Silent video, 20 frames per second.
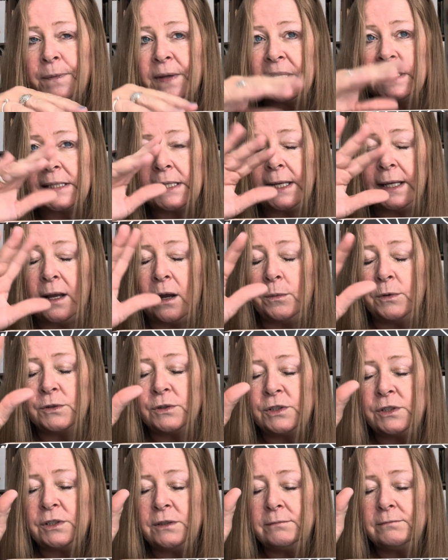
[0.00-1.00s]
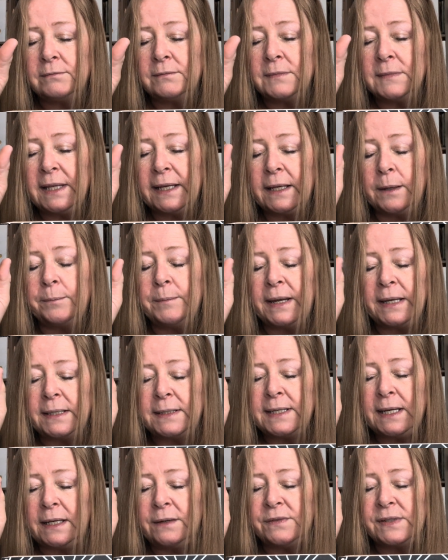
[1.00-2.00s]
It's like almost like a
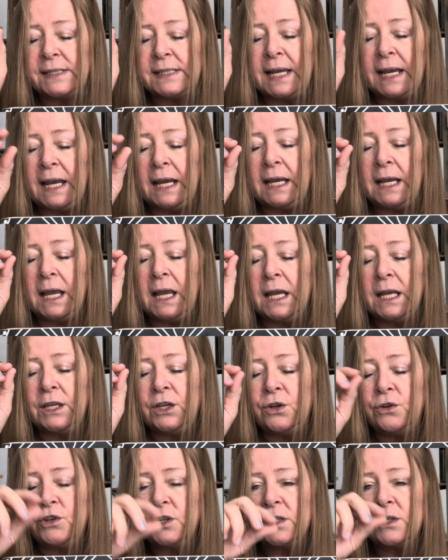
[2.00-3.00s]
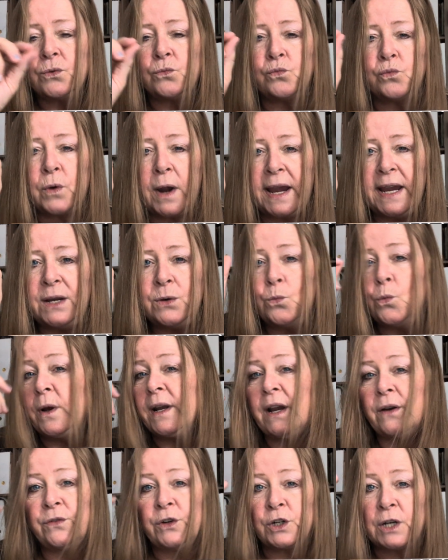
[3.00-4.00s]
meditative state, and you just write
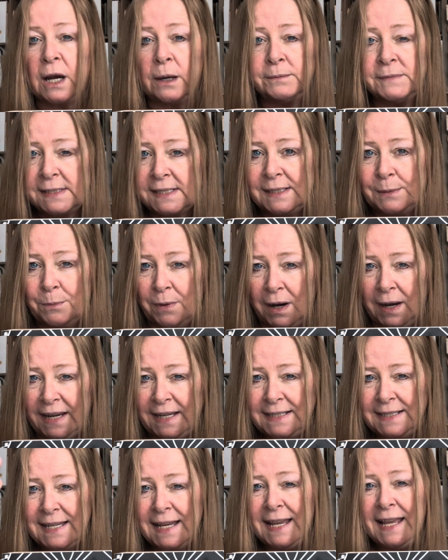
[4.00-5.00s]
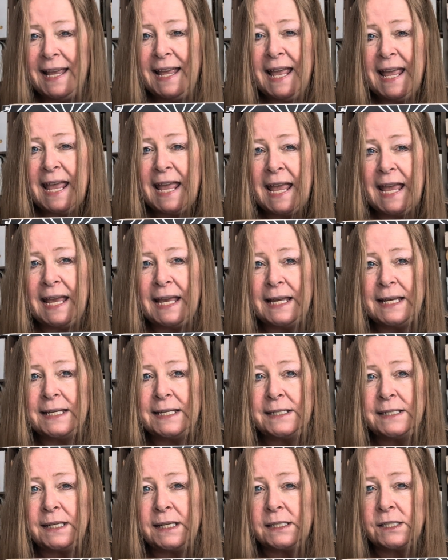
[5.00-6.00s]
whatever comes to mind,
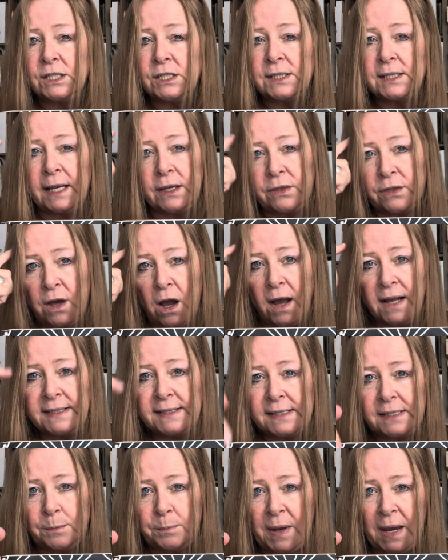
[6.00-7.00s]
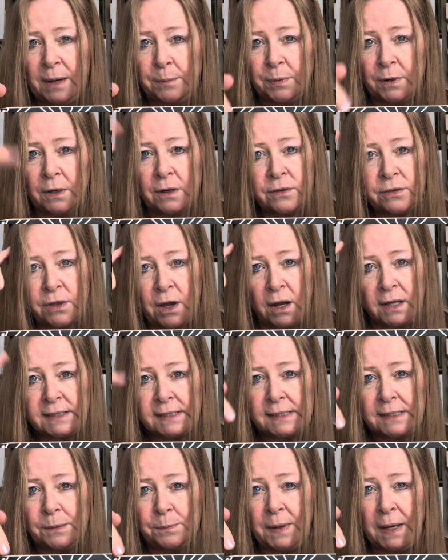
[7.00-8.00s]
and it's just like thoughts to paper,
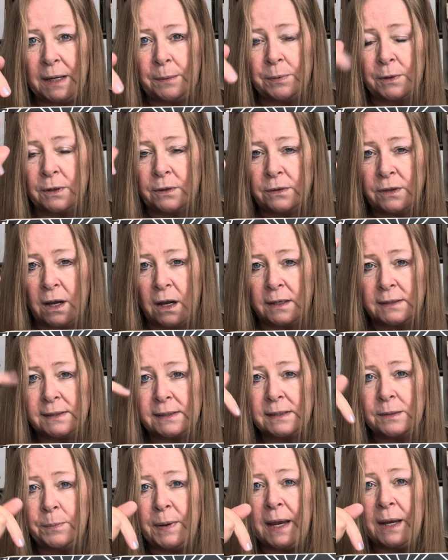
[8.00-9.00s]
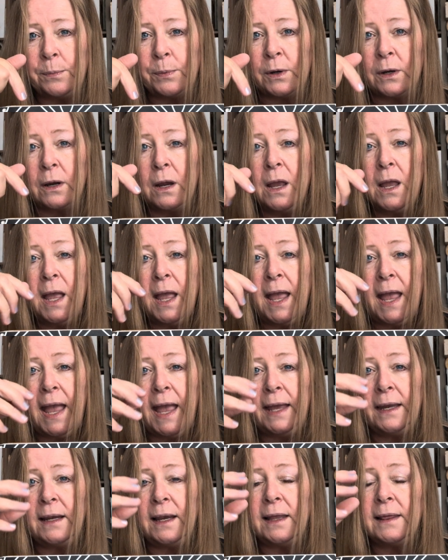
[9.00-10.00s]
thoughts to paper, thoughts to paper.
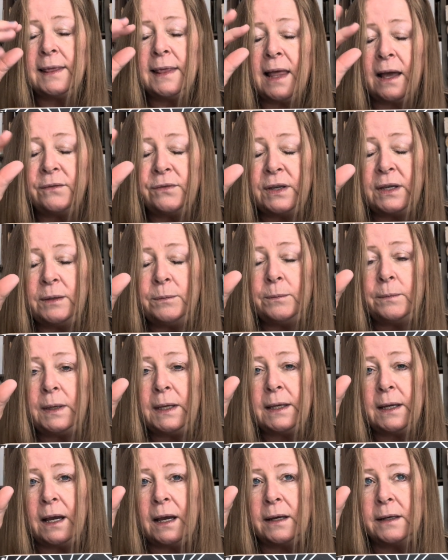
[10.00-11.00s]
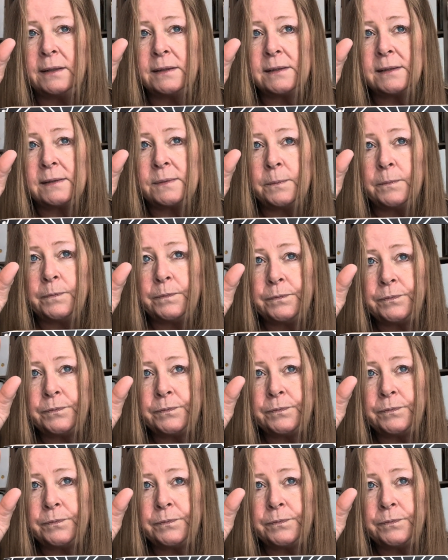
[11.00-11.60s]
And I love it because